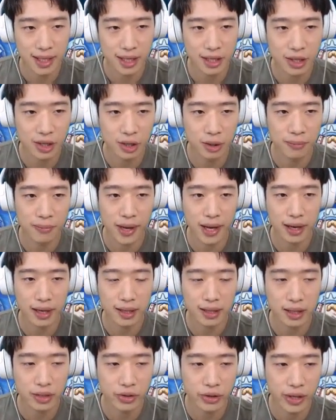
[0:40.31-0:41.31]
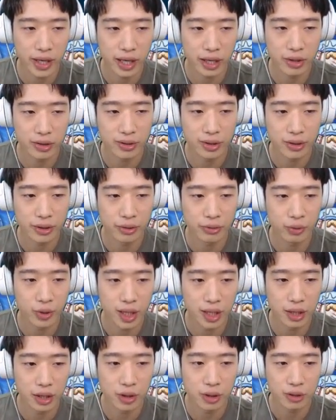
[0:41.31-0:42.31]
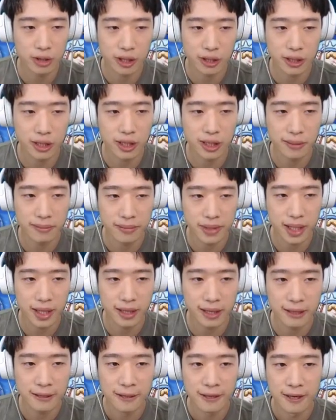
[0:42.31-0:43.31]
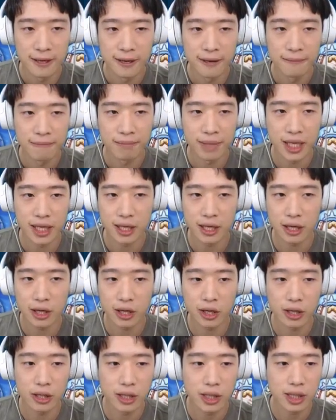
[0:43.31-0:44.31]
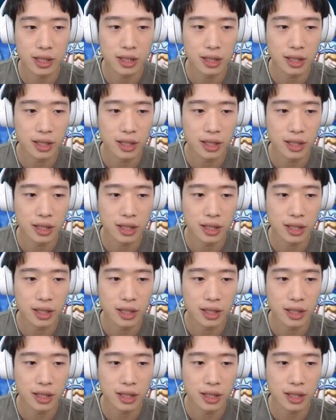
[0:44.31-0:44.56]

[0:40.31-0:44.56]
in your background on Windows or something, because